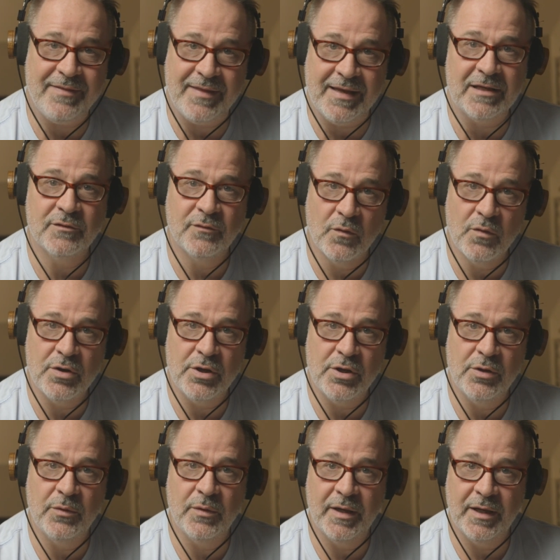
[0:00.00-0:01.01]
things for
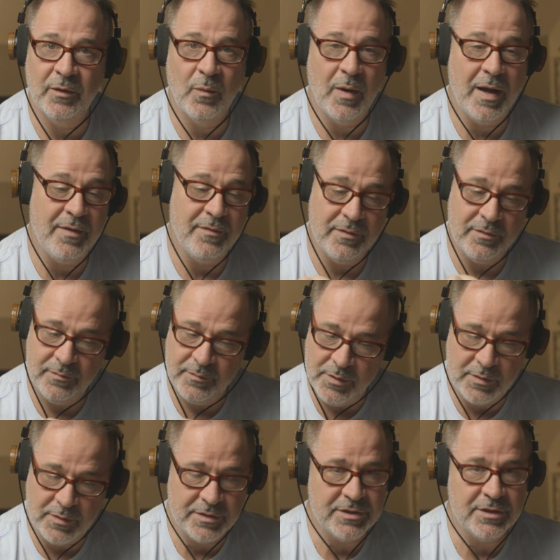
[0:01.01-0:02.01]
you in a way that
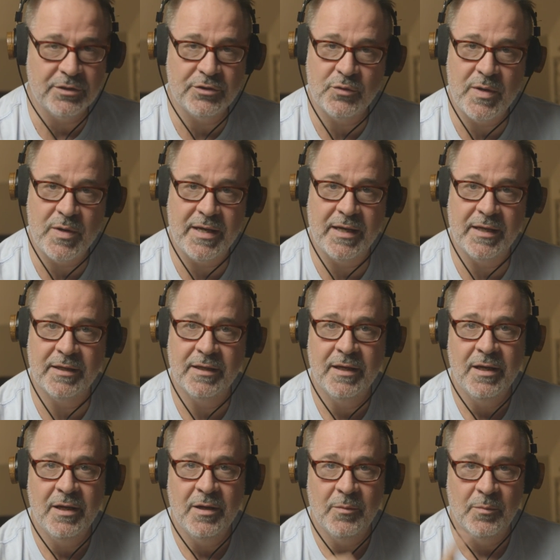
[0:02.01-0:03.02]
you can still tweak it,
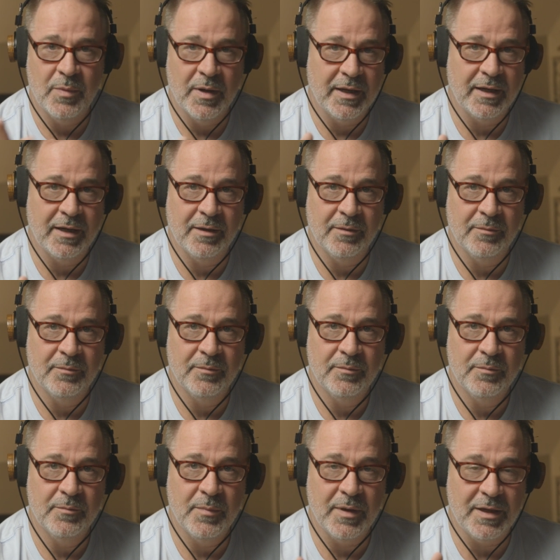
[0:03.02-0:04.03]

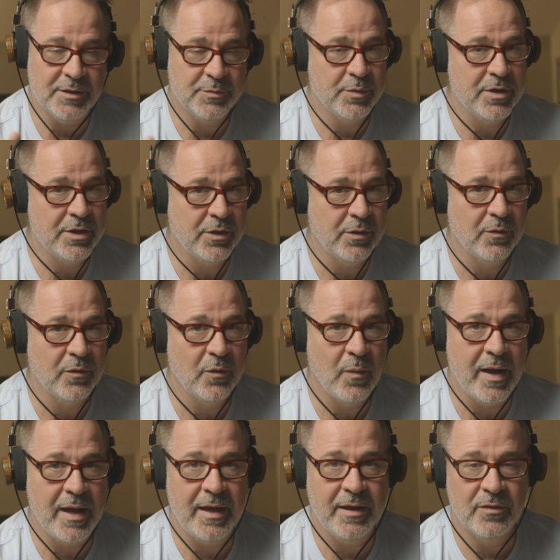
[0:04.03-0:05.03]
but it's pretty cool the
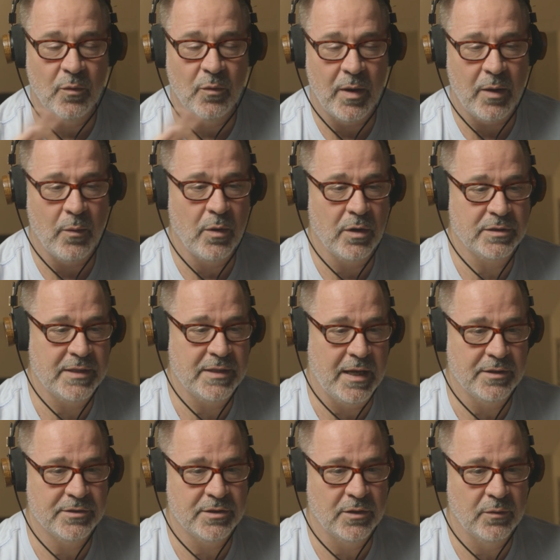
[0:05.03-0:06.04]
way it works
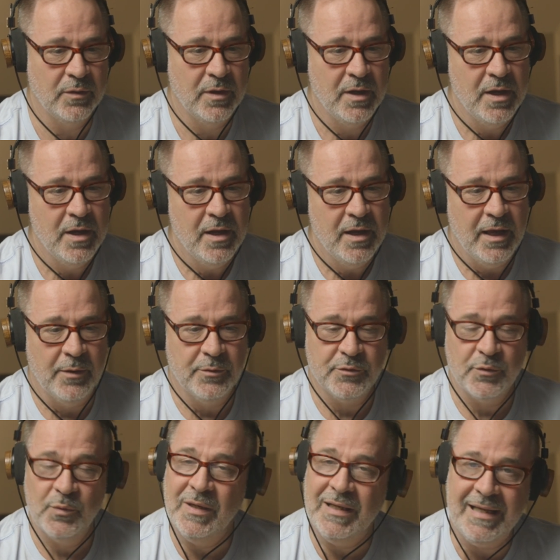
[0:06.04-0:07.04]
out. So it
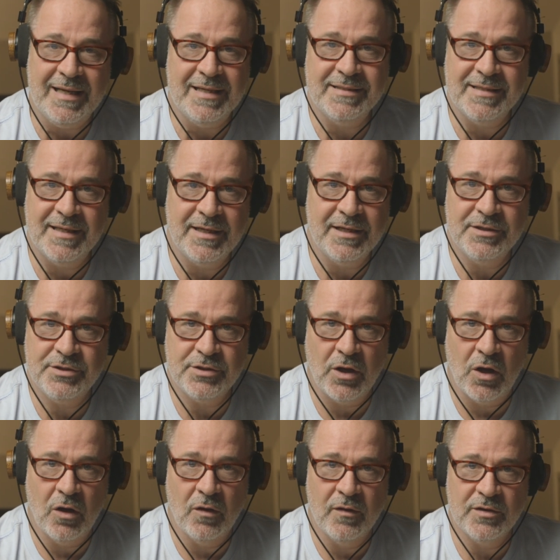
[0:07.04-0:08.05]
was really easy to
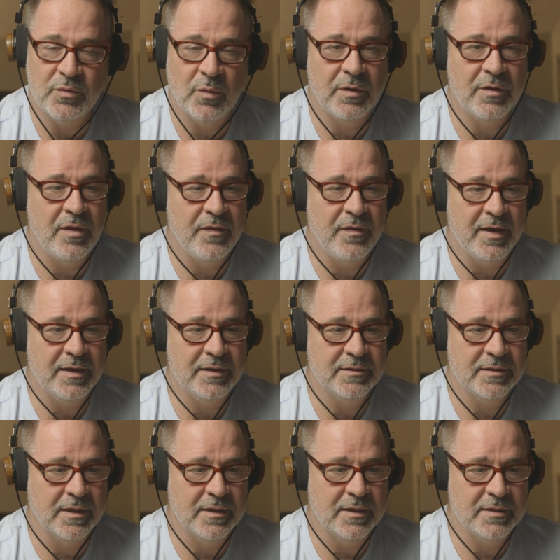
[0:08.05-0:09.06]
install. That's one of the things.
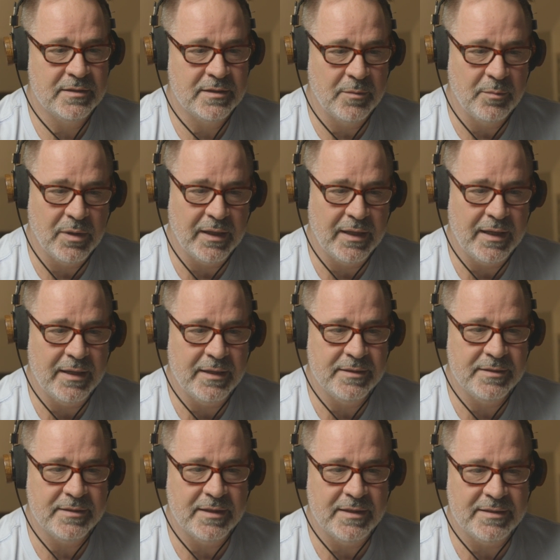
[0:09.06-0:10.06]
Some
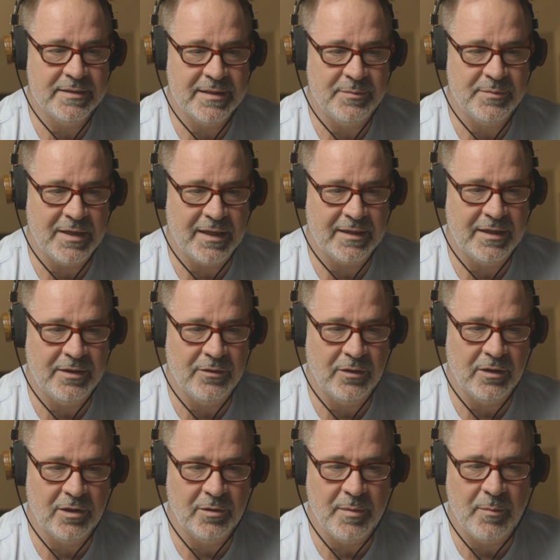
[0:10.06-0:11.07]
plugins, it seems like they're a
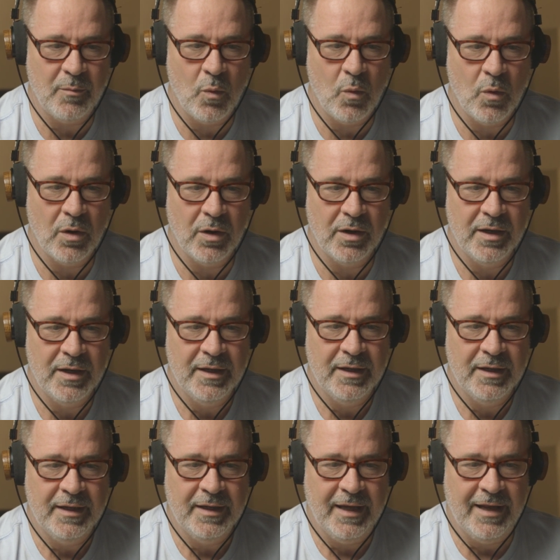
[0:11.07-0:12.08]
little bit more
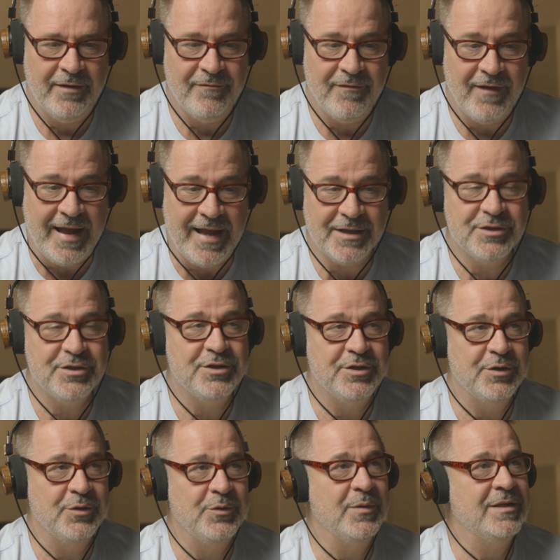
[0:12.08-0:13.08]
advanced
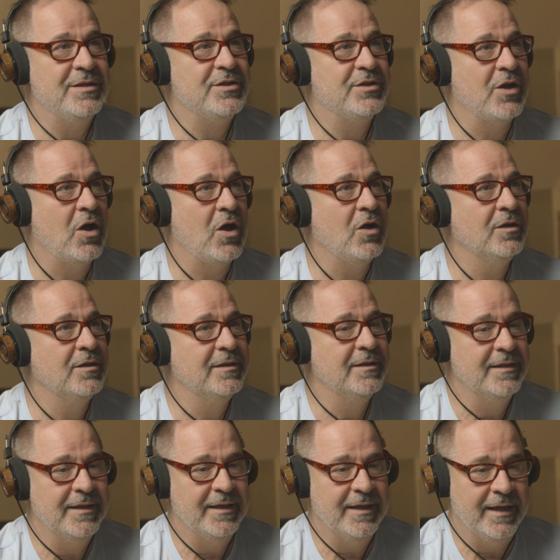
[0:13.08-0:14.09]
to install,
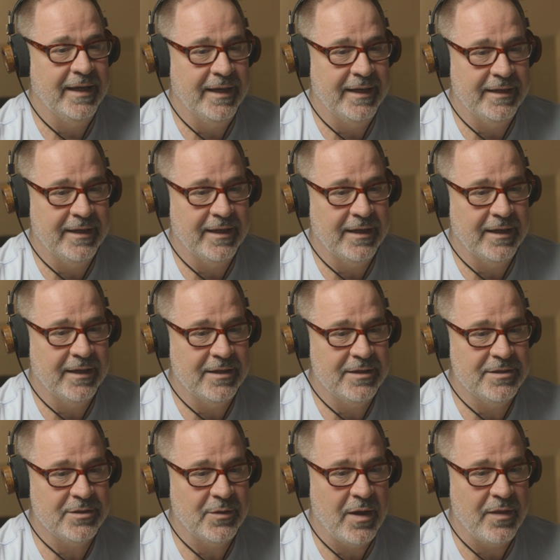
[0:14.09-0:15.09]
and
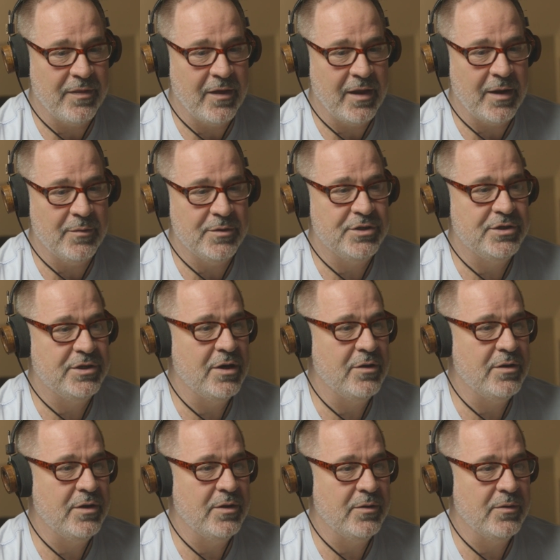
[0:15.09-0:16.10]
so I thought I would show
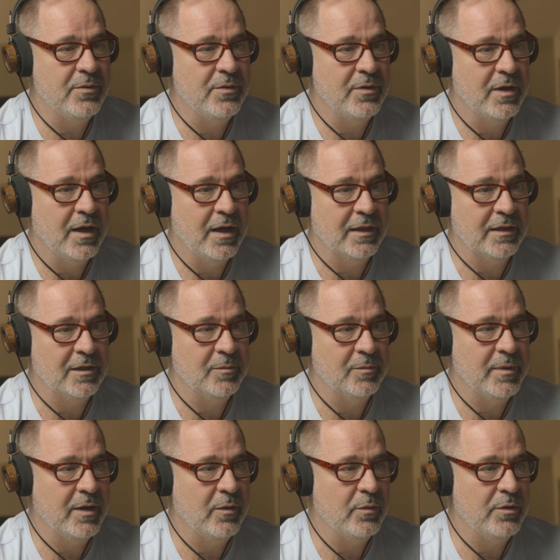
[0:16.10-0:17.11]
you a little
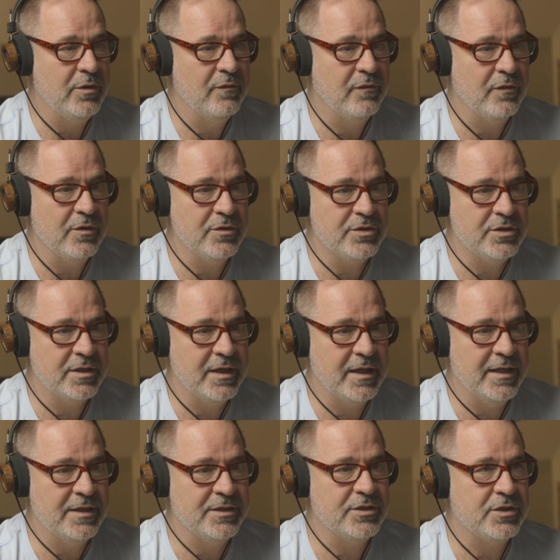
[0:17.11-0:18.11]
bit. When you first
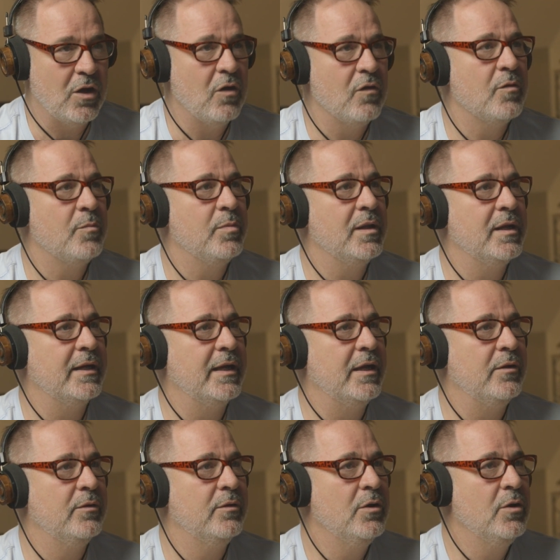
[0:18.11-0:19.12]
install the
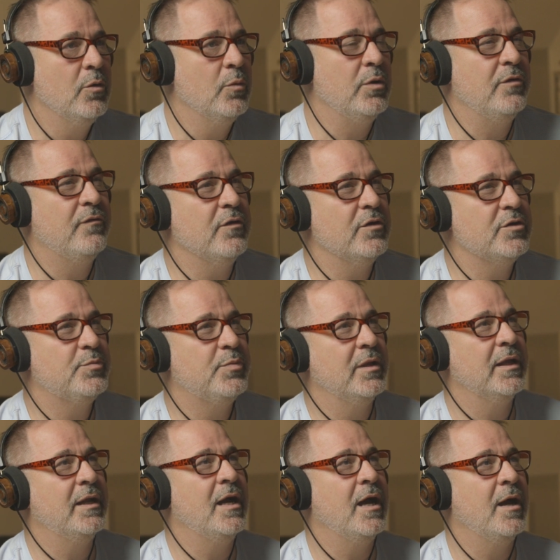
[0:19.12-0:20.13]
plugin, when you first
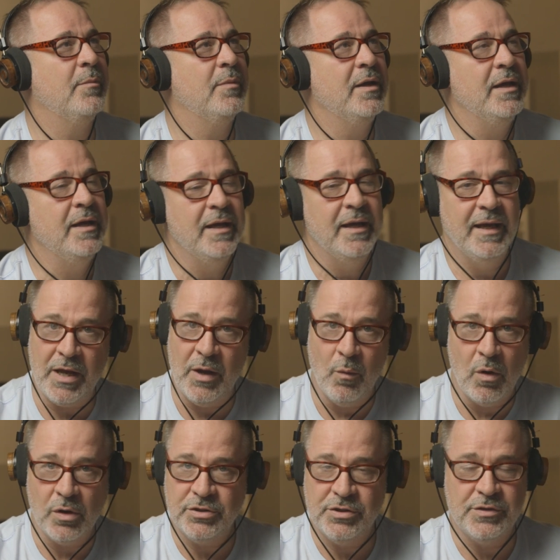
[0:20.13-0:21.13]
pull it up, it
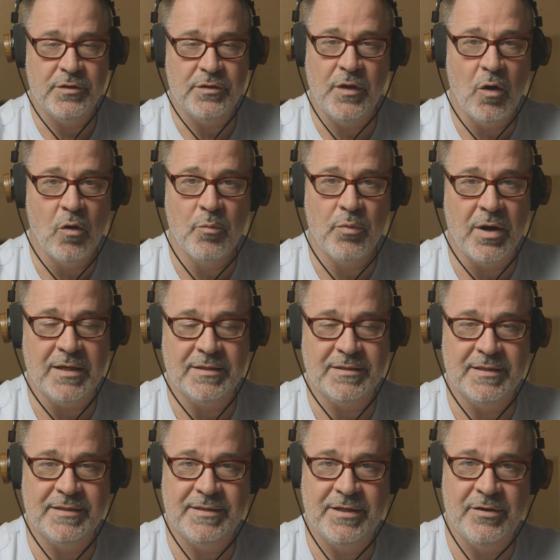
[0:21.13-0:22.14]
walks you through the whole
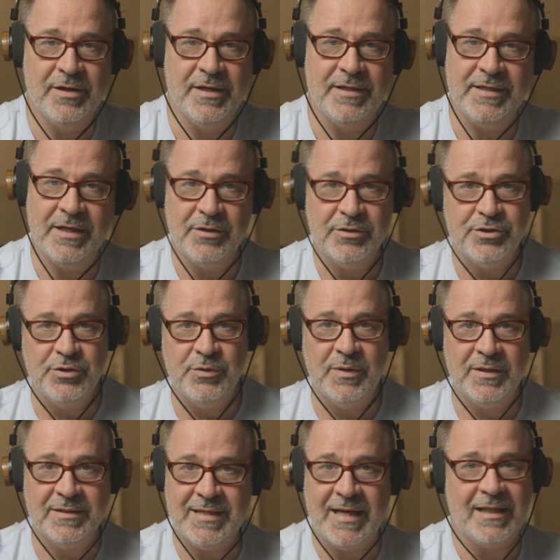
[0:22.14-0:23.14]
process here, and it tells you
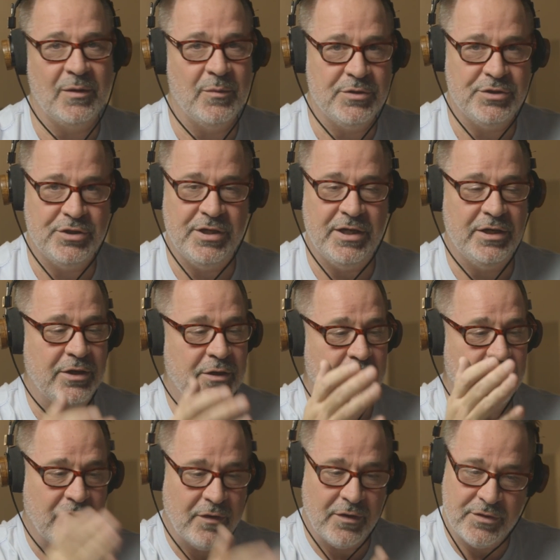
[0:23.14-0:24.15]
exactly what you need to do
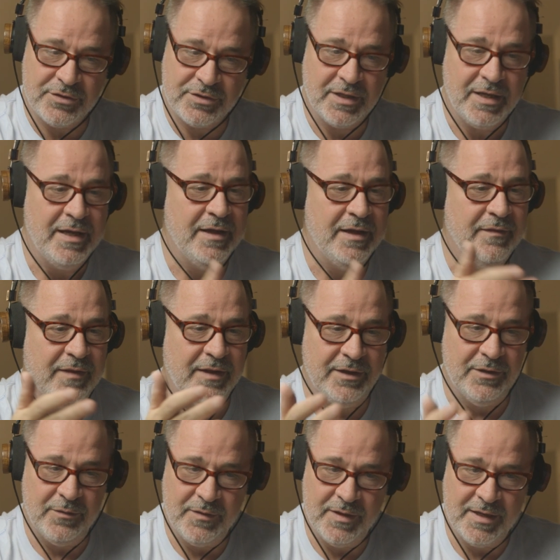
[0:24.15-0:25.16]
first, then
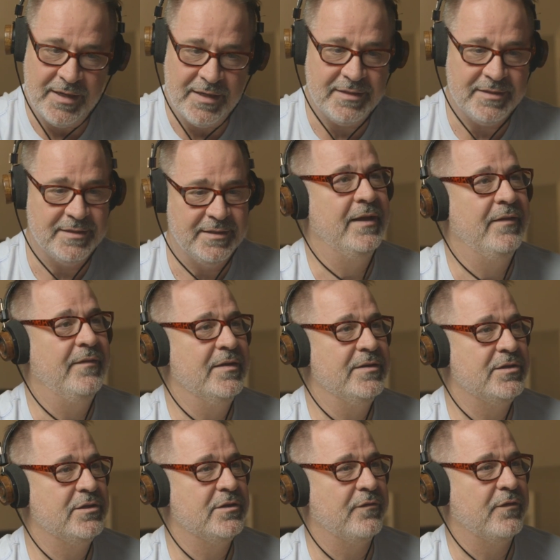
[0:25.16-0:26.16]
do this, and this
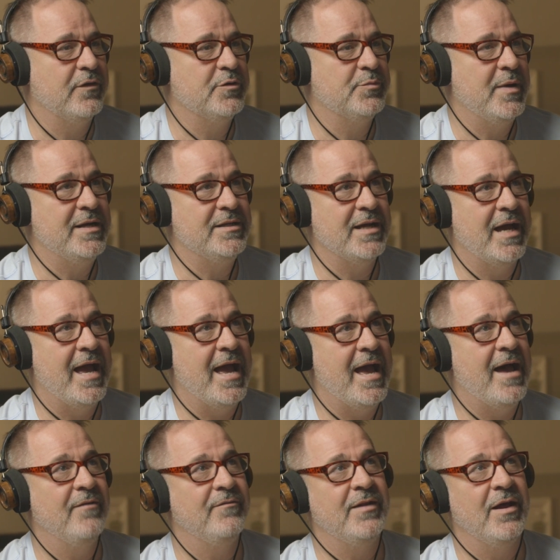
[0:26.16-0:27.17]
is the first page I
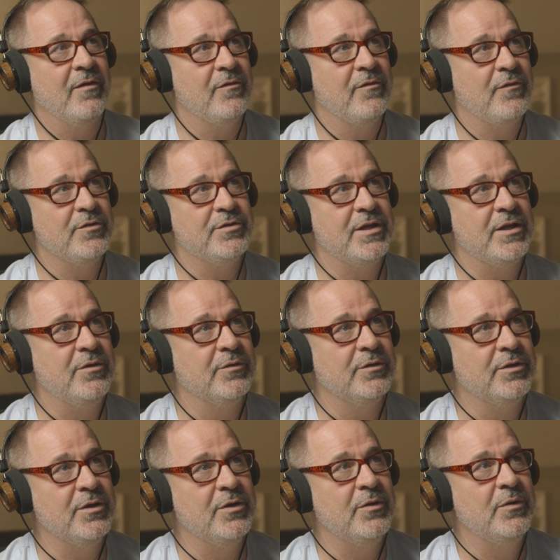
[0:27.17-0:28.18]
have. Now, the first thing you'll
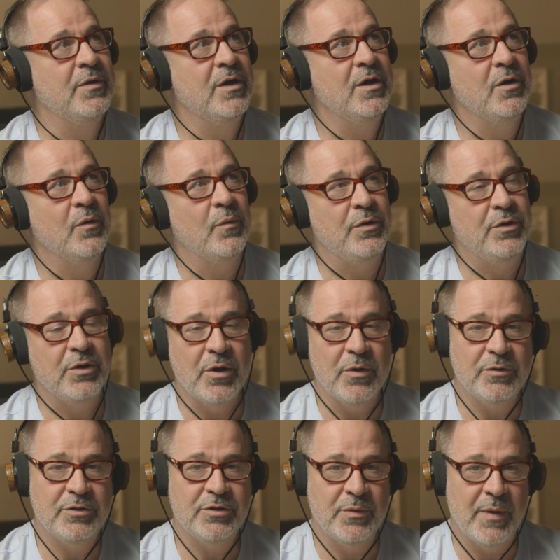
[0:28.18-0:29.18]
do when you
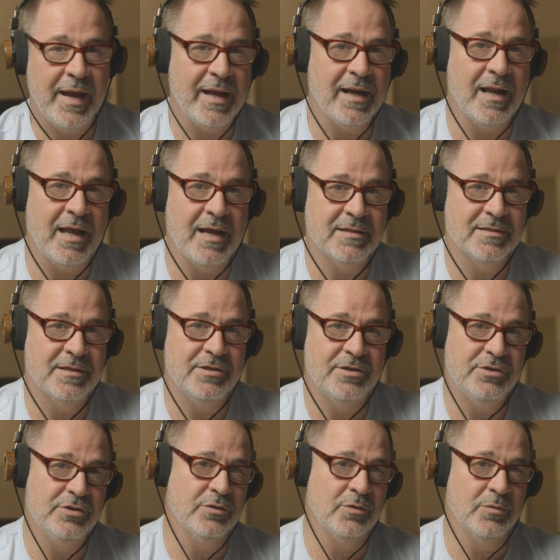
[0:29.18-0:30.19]
go to analyze it
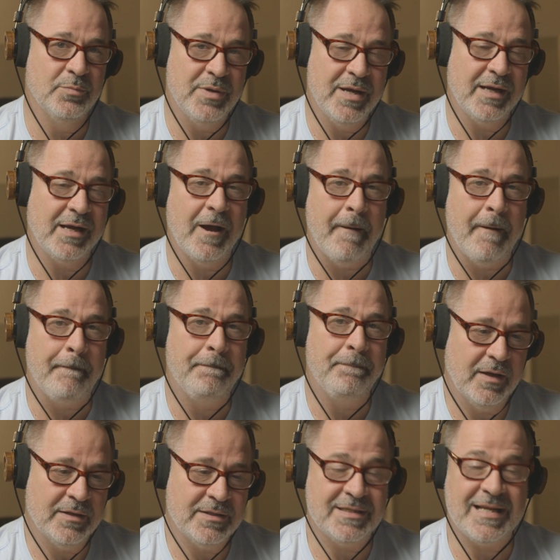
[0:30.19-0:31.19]
is you'll pick up
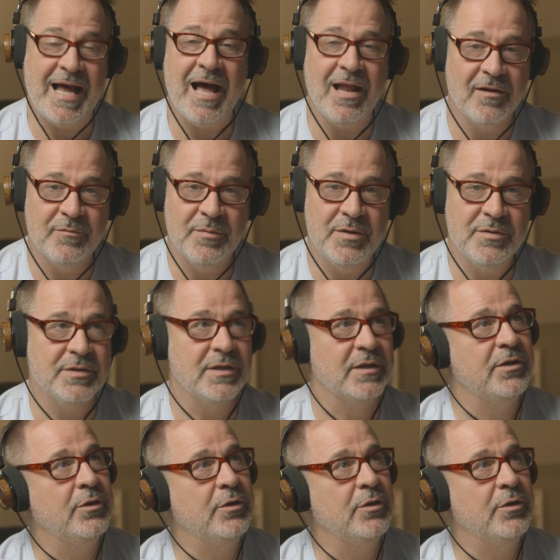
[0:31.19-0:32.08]
a style of music.